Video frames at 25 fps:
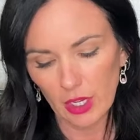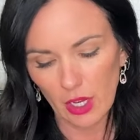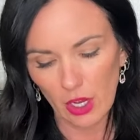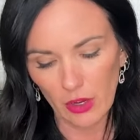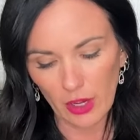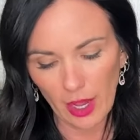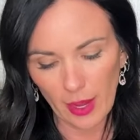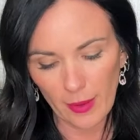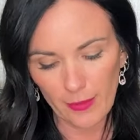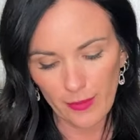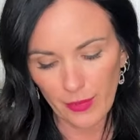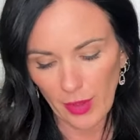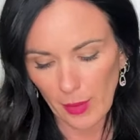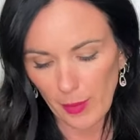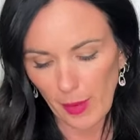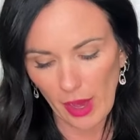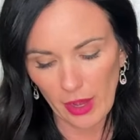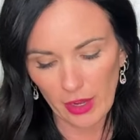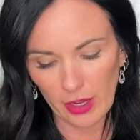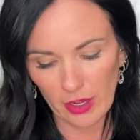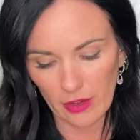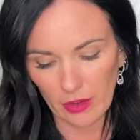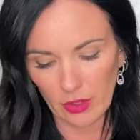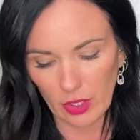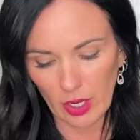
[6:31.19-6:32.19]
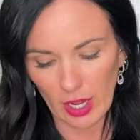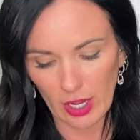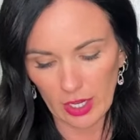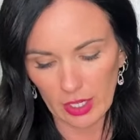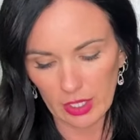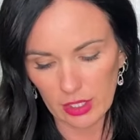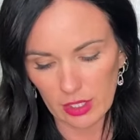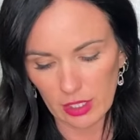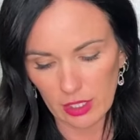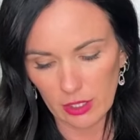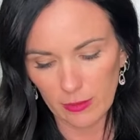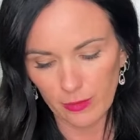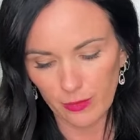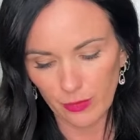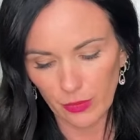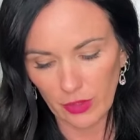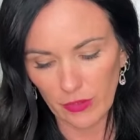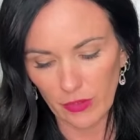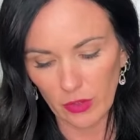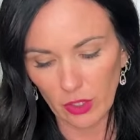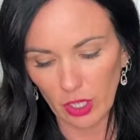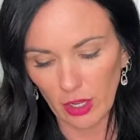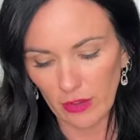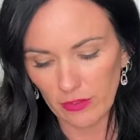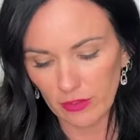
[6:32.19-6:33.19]
Okay, I'm out of here, guys.
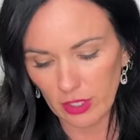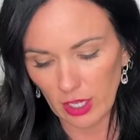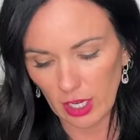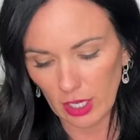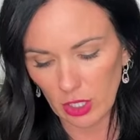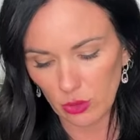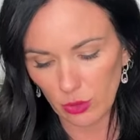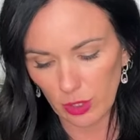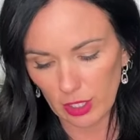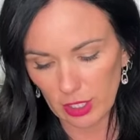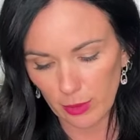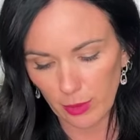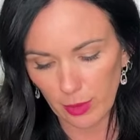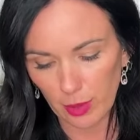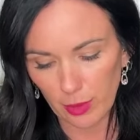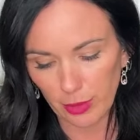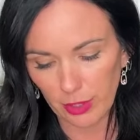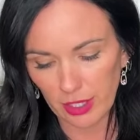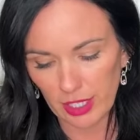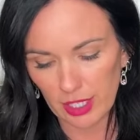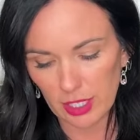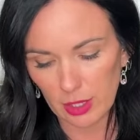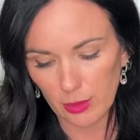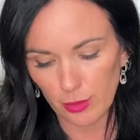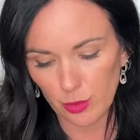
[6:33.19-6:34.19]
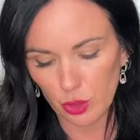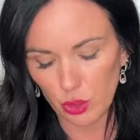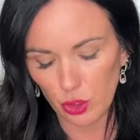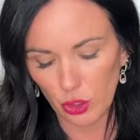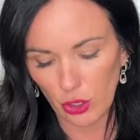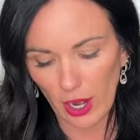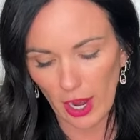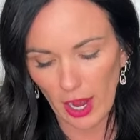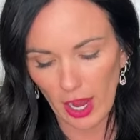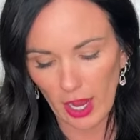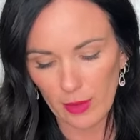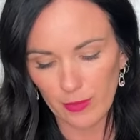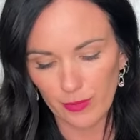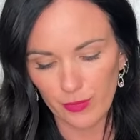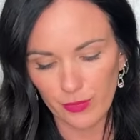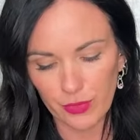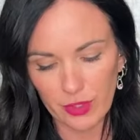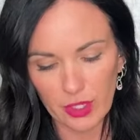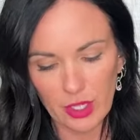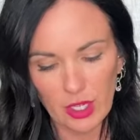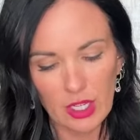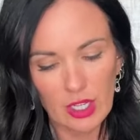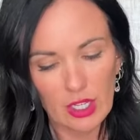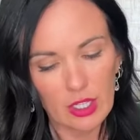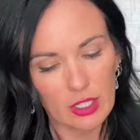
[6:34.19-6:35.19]
If you love today's recipe, please subscribe.
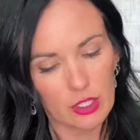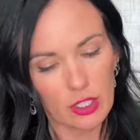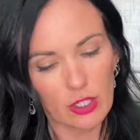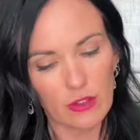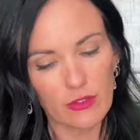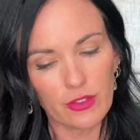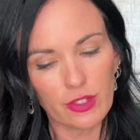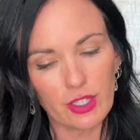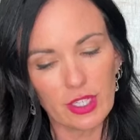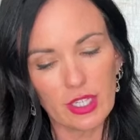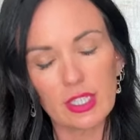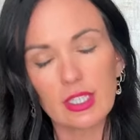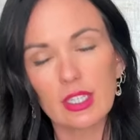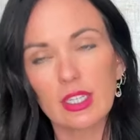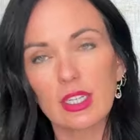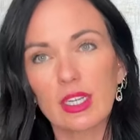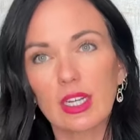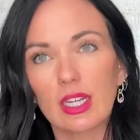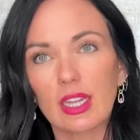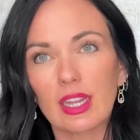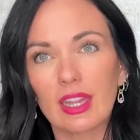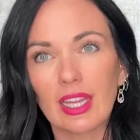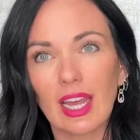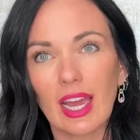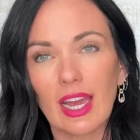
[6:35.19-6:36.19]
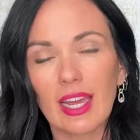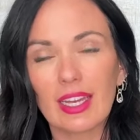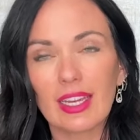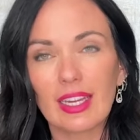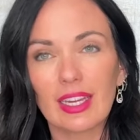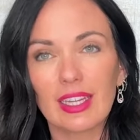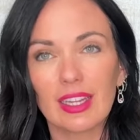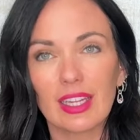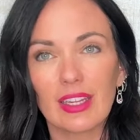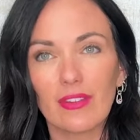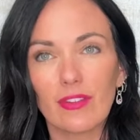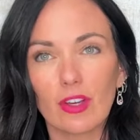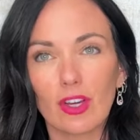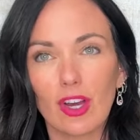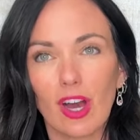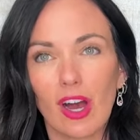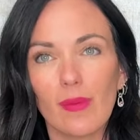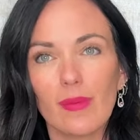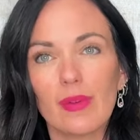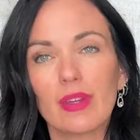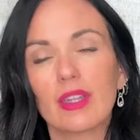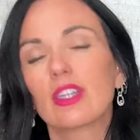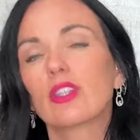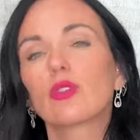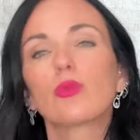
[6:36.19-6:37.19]
Don't forget to like and leave a
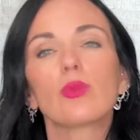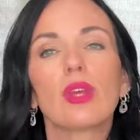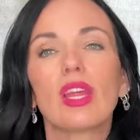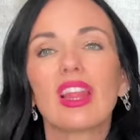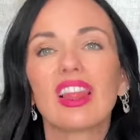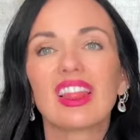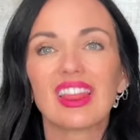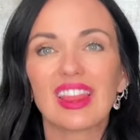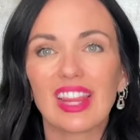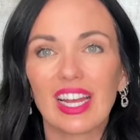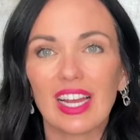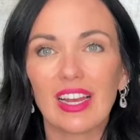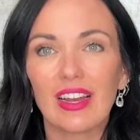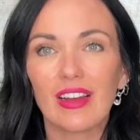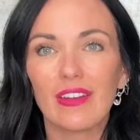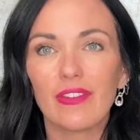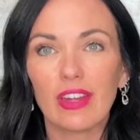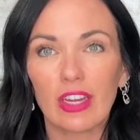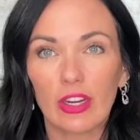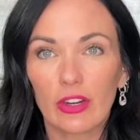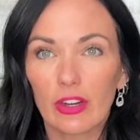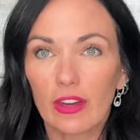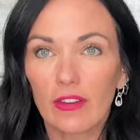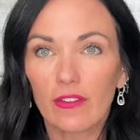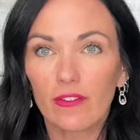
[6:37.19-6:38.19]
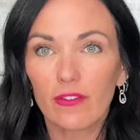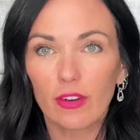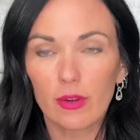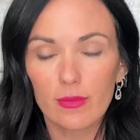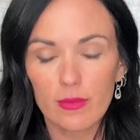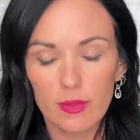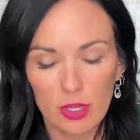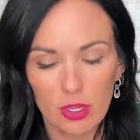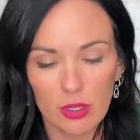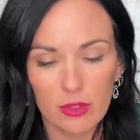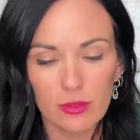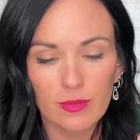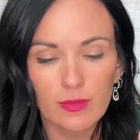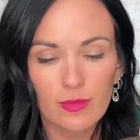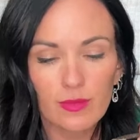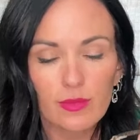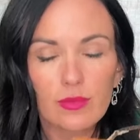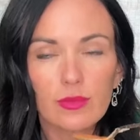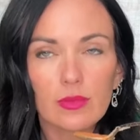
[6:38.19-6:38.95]
comment because we love hearing from you.